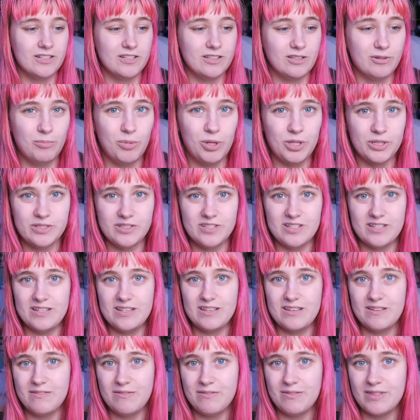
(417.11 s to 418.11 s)
and the
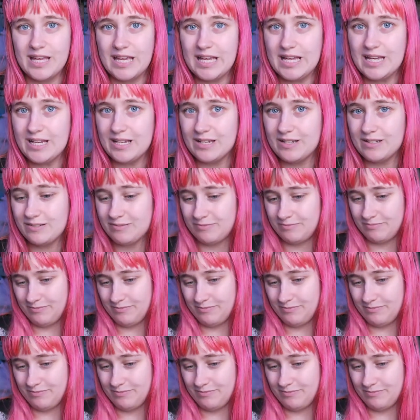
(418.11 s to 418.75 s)
malty thing.